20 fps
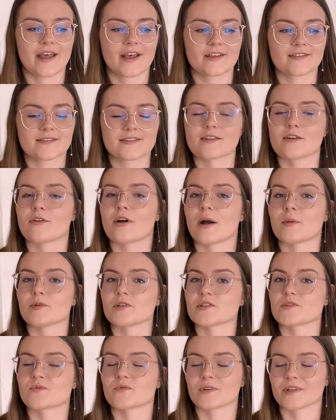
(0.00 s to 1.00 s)
so I'm
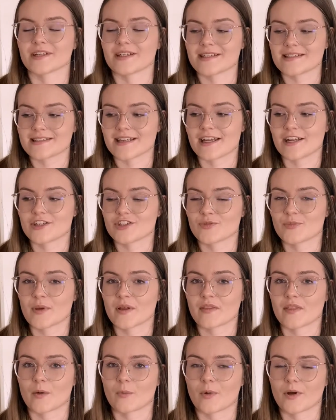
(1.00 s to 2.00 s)
just really excited to
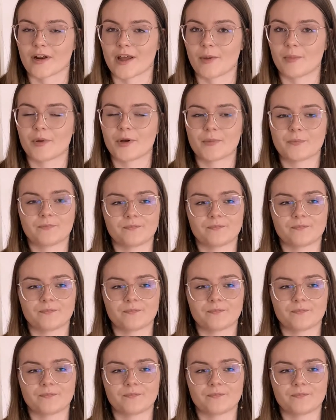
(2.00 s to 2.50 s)
pick that one up.